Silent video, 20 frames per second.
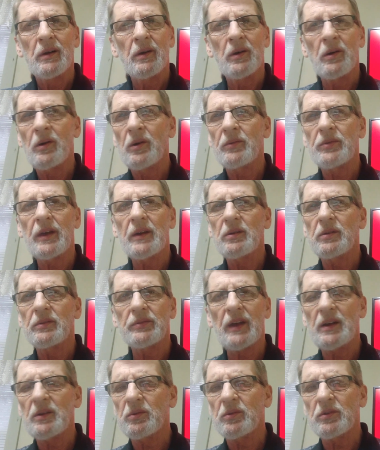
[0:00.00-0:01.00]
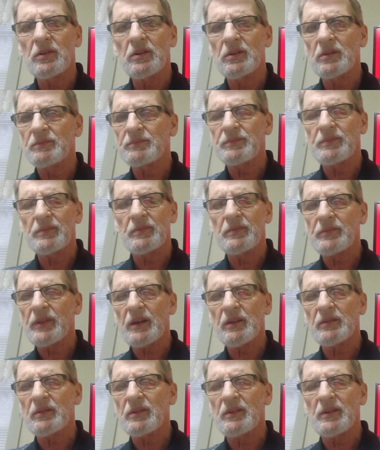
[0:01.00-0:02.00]
Oh, they were
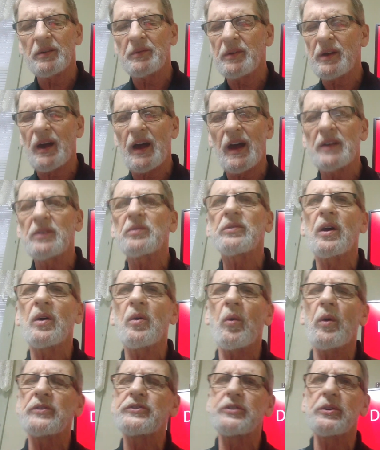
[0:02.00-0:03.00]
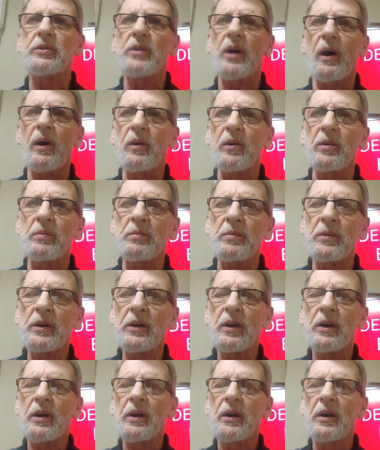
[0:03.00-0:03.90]
I don't know what you call them,